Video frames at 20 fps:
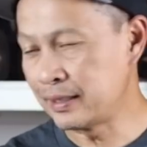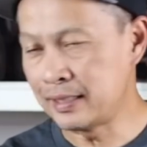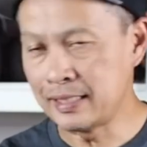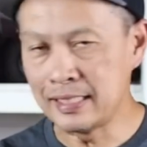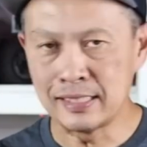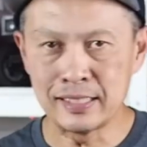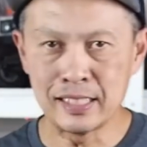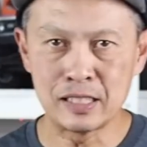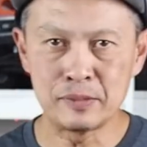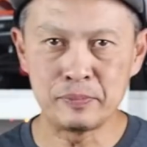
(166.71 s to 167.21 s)

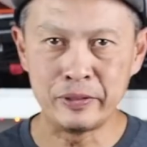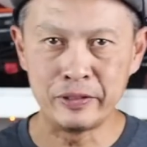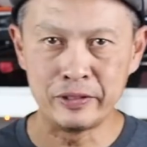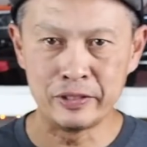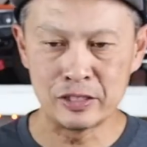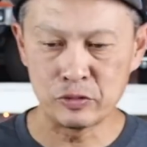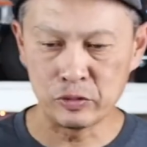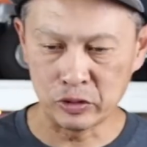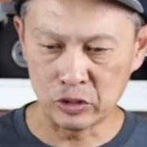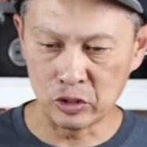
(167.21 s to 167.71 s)
least
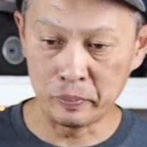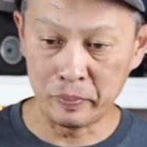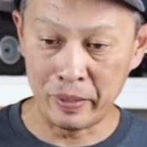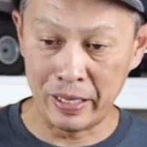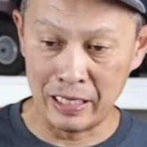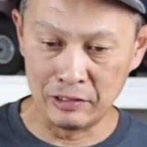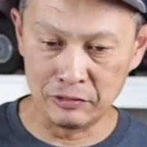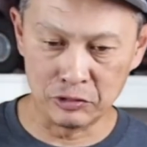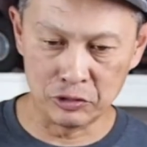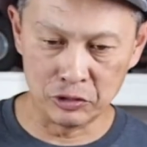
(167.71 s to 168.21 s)
experience what you're
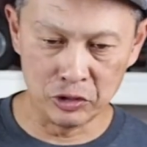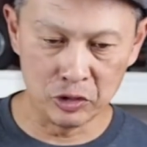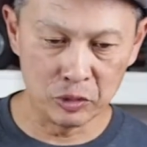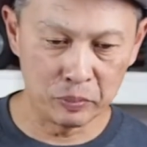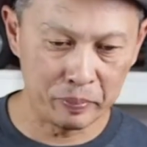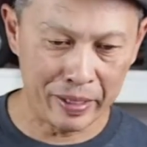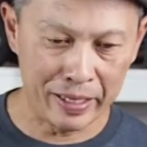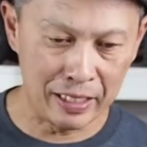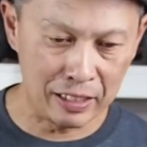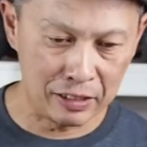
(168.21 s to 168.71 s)
paying for. You're
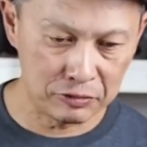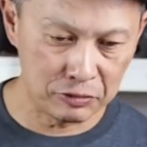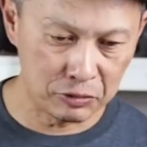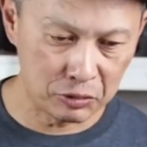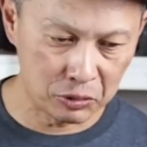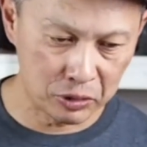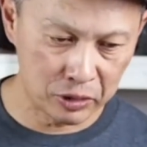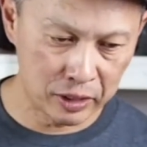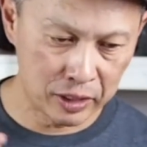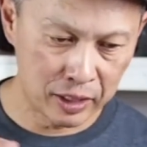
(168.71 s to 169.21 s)
paying
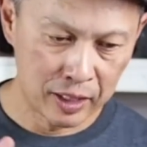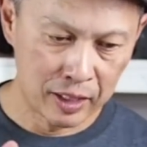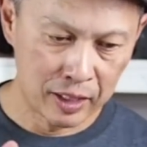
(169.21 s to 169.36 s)
for